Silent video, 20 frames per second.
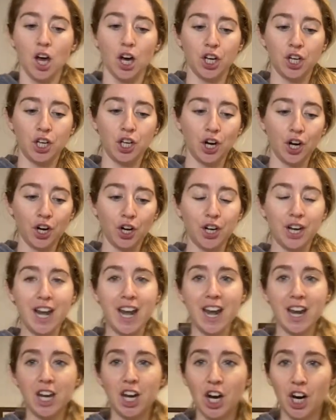
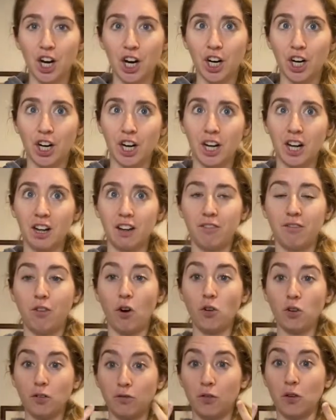your
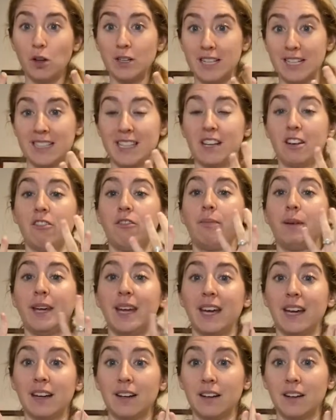vocal folds, instead of
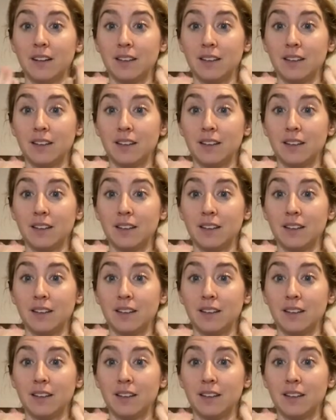being